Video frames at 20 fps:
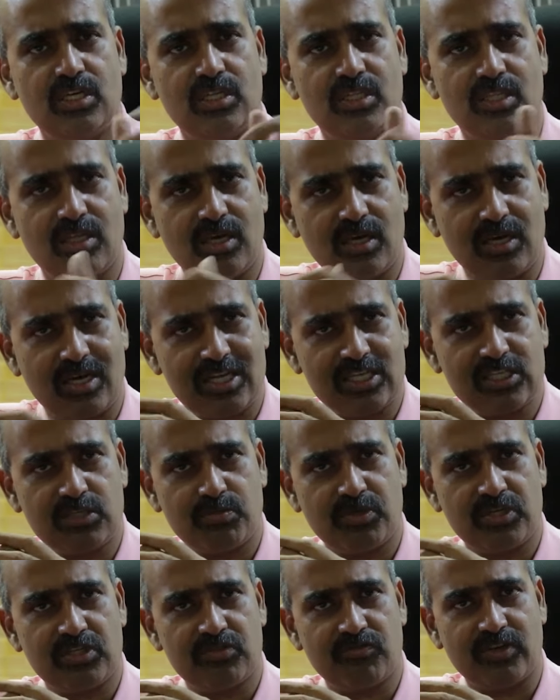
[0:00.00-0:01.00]
the
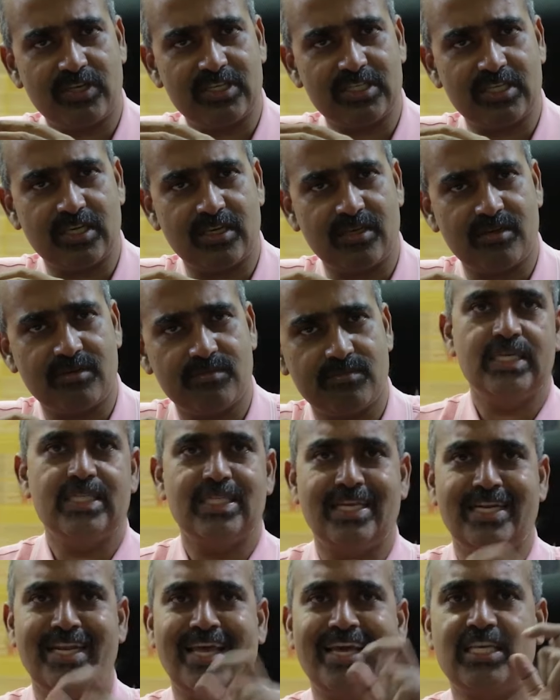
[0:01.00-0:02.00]
customer is facing.
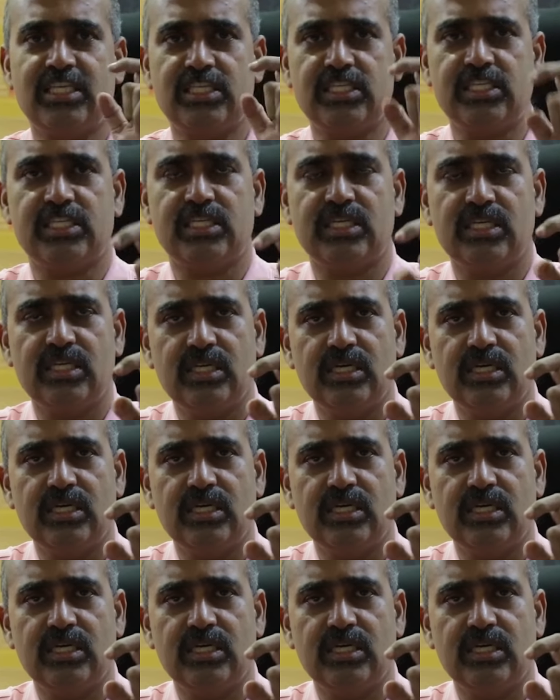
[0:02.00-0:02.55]
The next